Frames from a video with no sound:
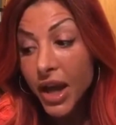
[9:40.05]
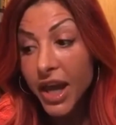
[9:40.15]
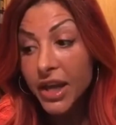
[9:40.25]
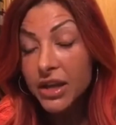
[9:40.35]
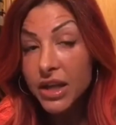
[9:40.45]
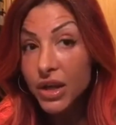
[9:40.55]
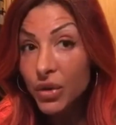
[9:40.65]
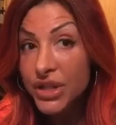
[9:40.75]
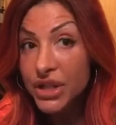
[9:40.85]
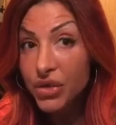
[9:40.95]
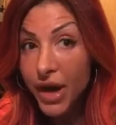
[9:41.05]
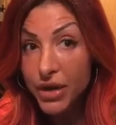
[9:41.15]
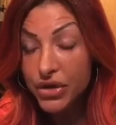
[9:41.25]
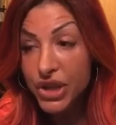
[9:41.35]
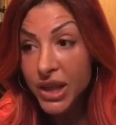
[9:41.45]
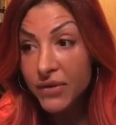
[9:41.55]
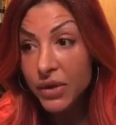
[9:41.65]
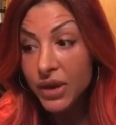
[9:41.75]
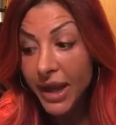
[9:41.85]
in increasing your energy level.